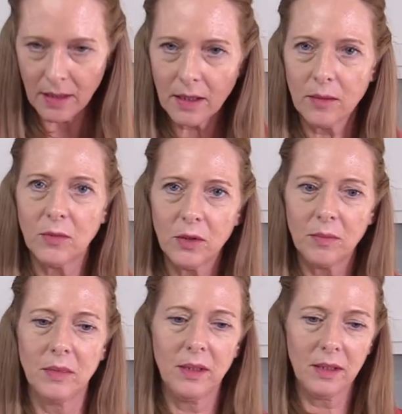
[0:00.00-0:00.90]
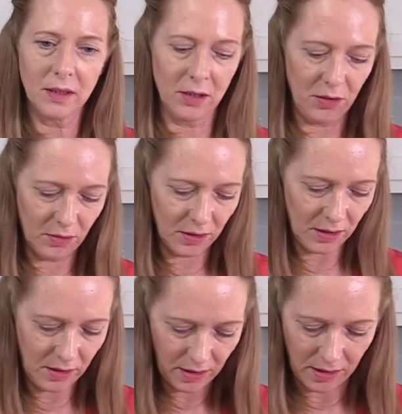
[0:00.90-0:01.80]
a little more milk to
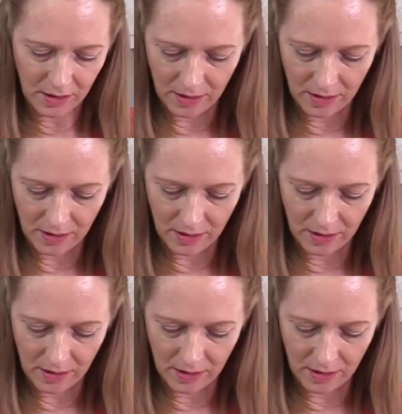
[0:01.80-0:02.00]
it.